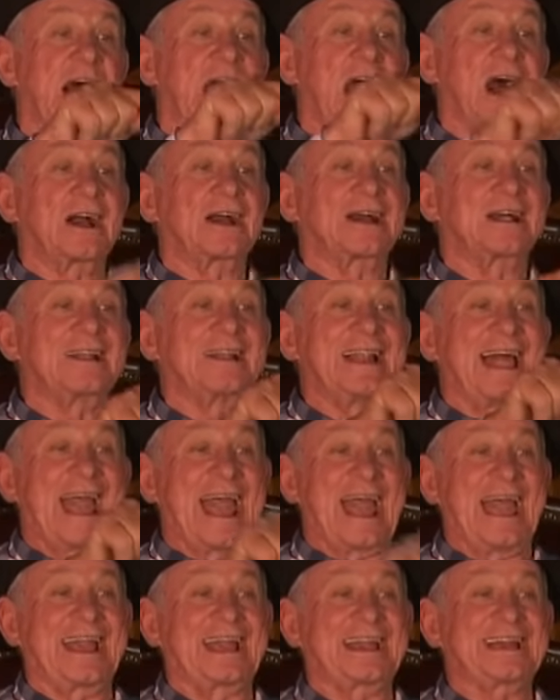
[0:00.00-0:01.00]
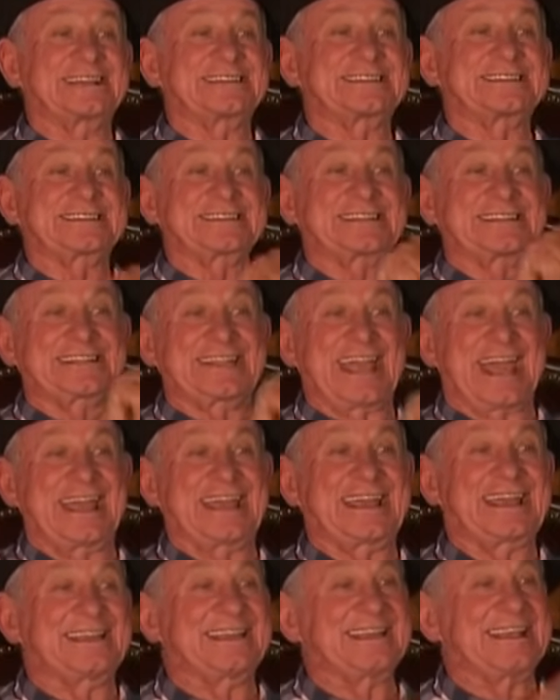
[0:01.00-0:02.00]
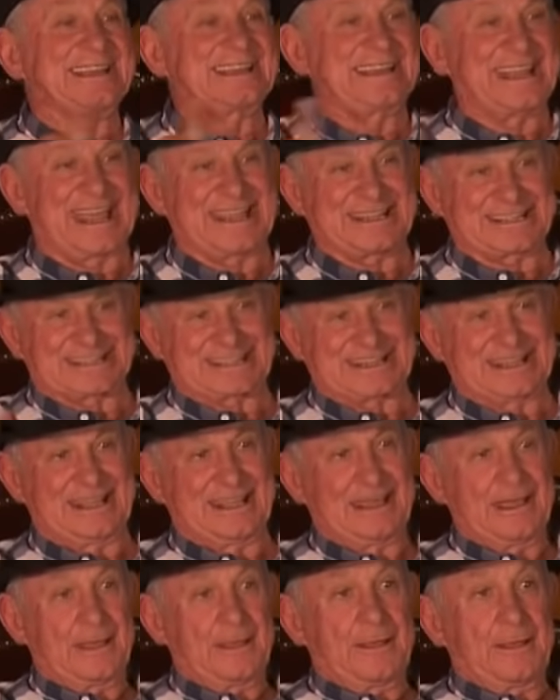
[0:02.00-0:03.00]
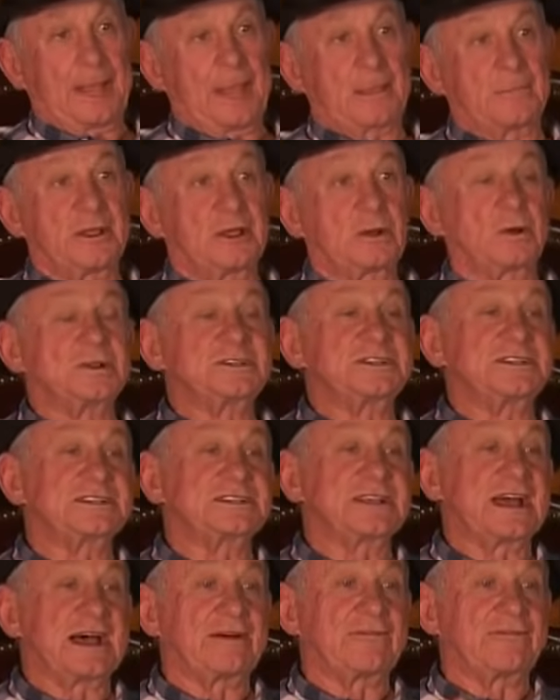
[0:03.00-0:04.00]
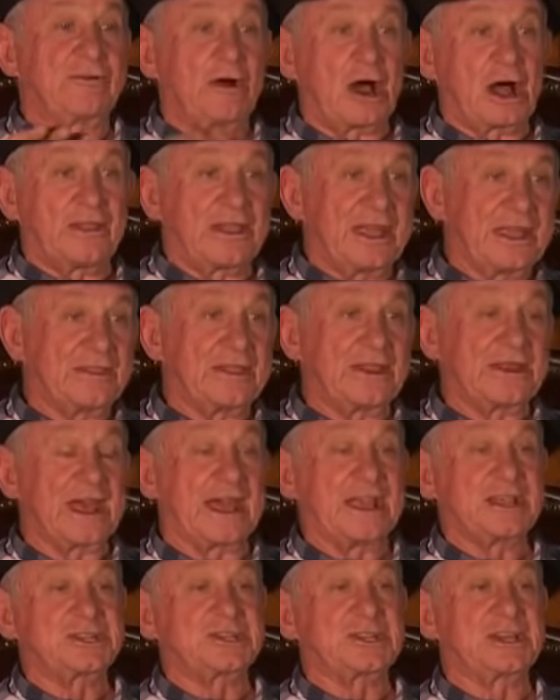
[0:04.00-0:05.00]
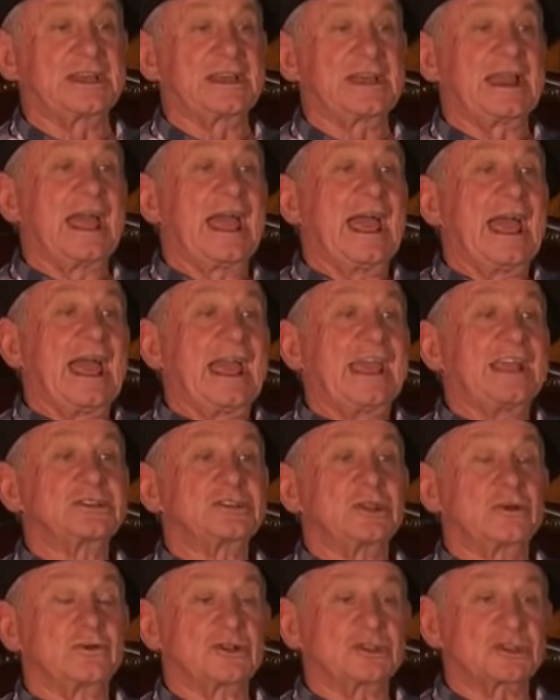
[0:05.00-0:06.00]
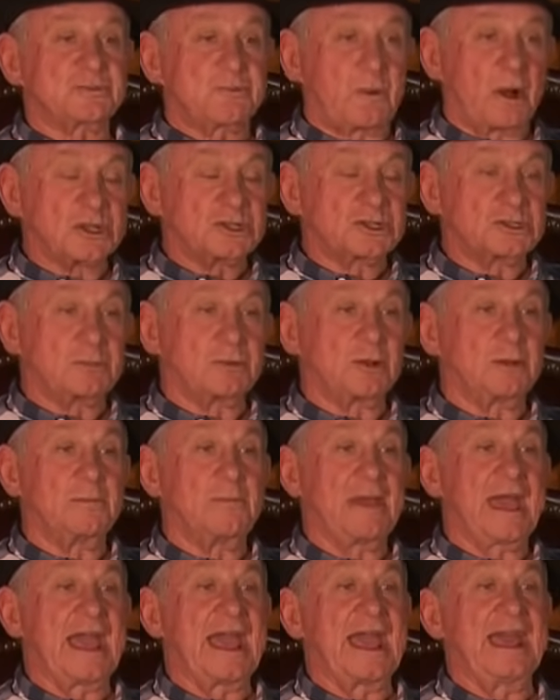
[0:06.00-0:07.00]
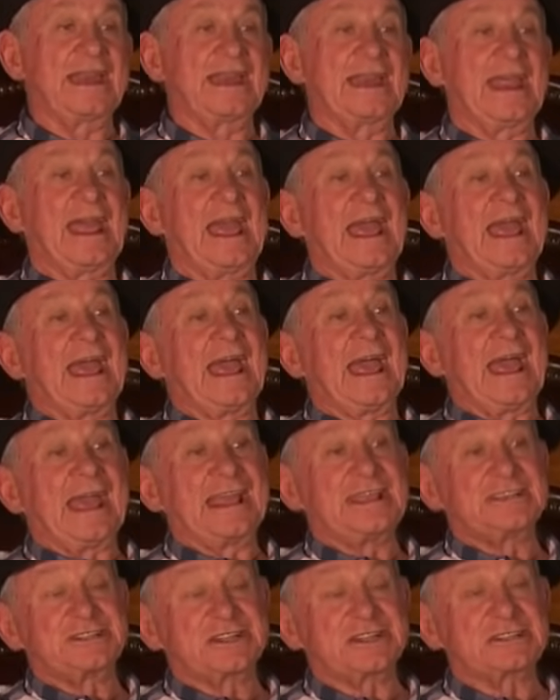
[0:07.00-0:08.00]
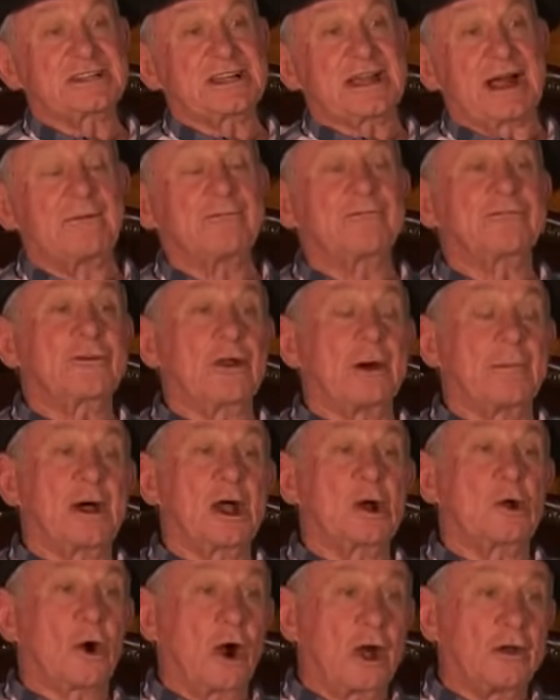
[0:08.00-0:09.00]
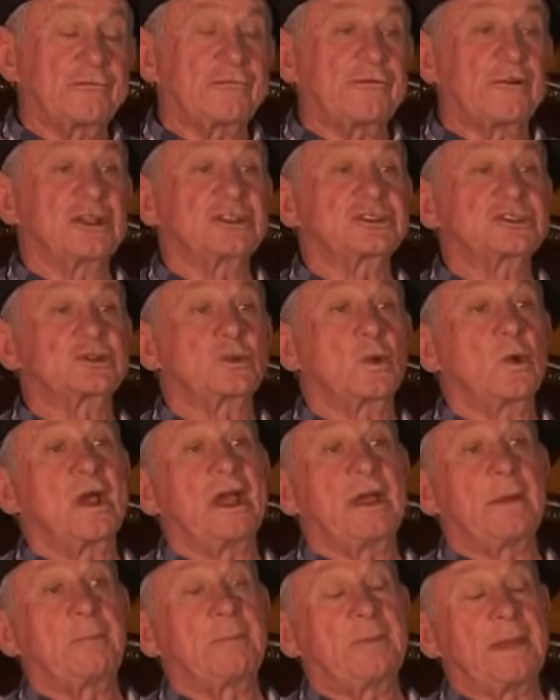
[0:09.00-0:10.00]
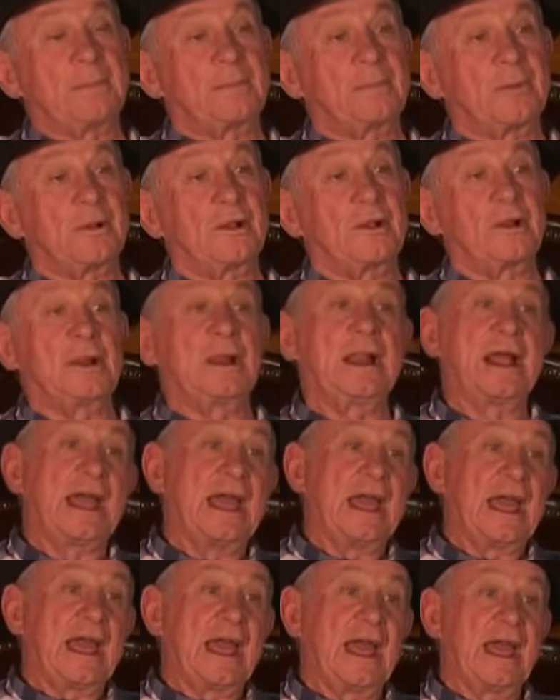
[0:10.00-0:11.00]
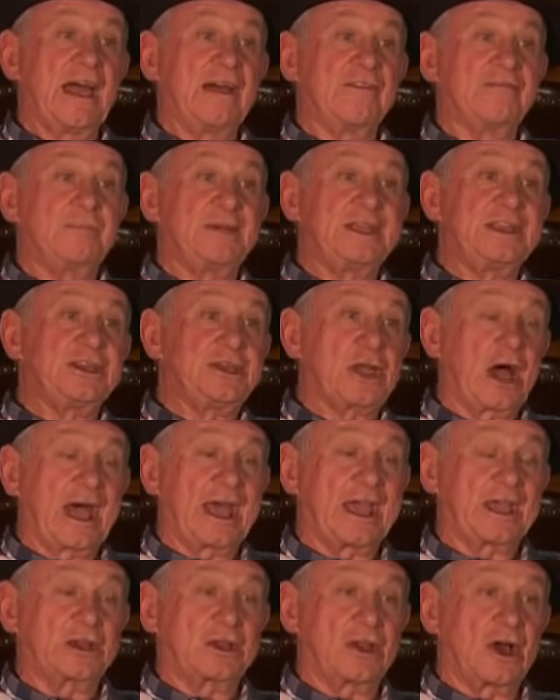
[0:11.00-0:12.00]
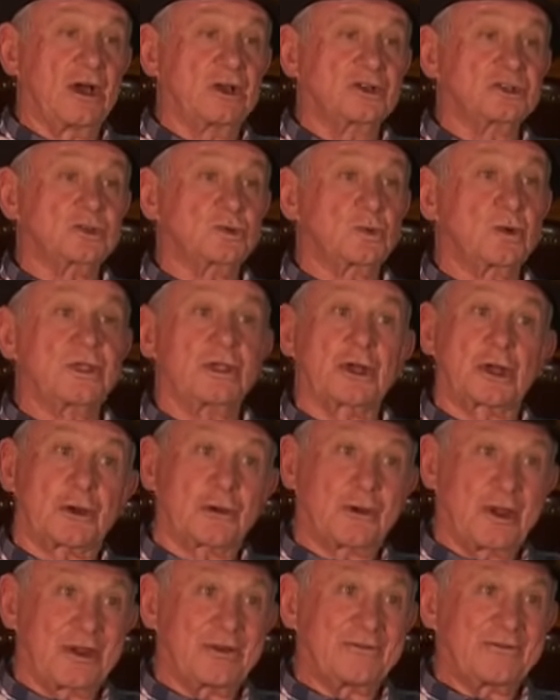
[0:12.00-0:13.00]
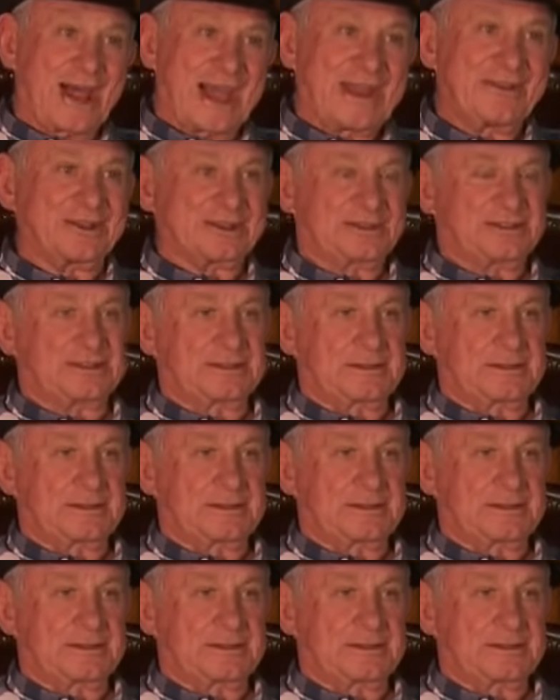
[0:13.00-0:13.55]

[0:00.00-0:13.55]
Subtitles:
Uncle Angus taken the test? Because he's a father in the nation. He's a responsible man. He's just come from a conference where people have been diagnosed with the coronavirus.